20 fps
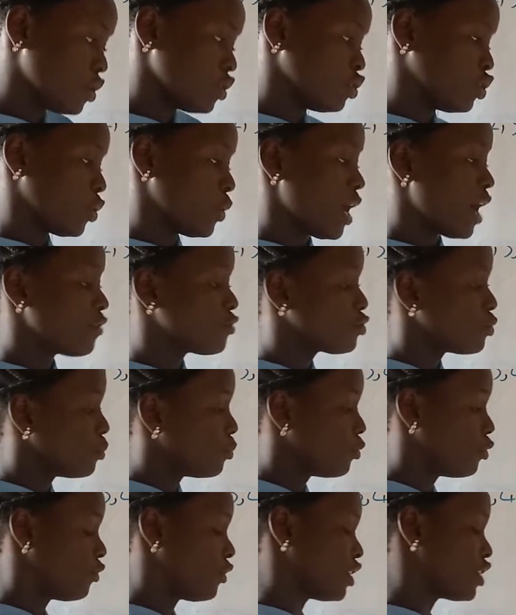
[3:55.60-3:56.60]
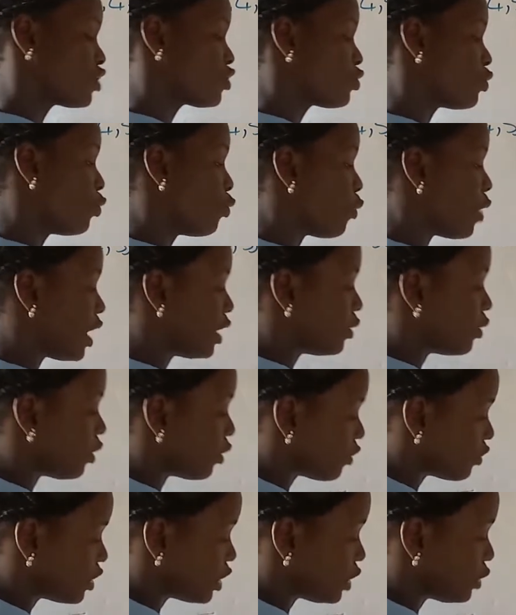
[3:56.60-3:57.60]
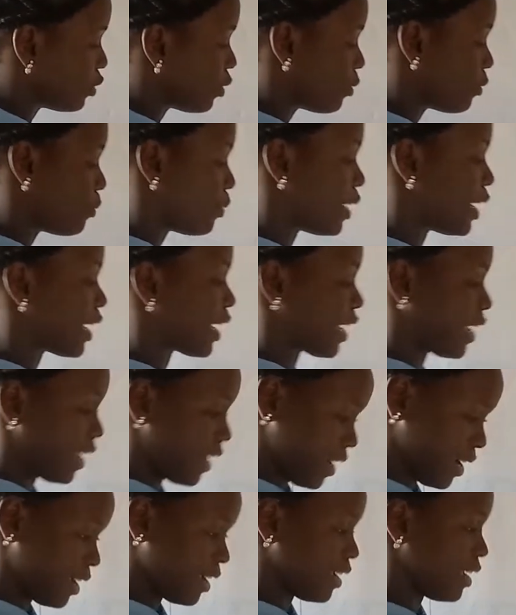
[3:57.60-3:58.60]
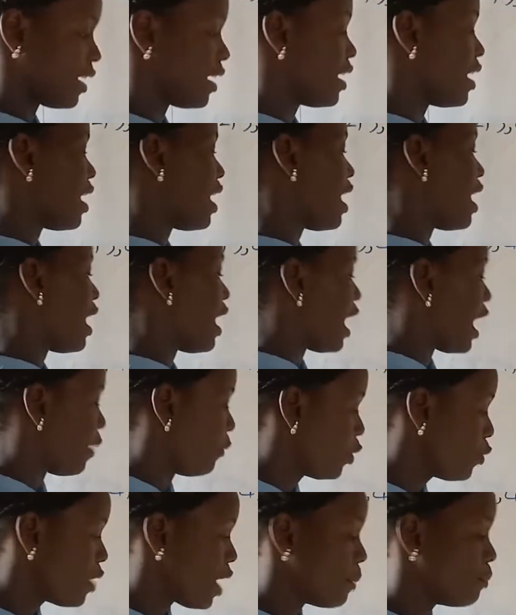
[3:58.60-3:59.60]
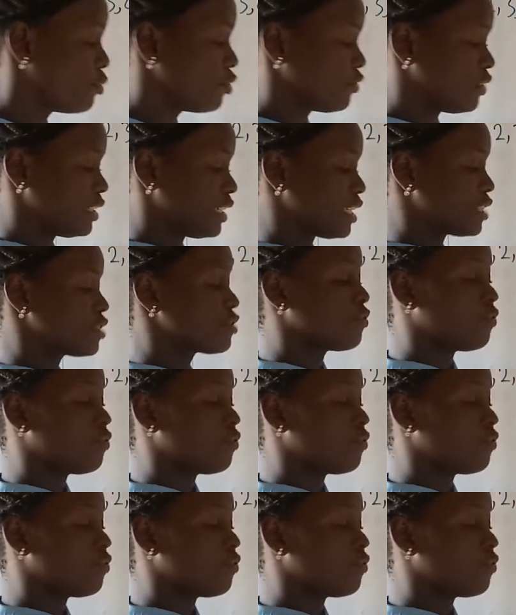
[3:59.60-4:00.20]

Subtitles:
so we have to move it to one of the number here. And when we are moving it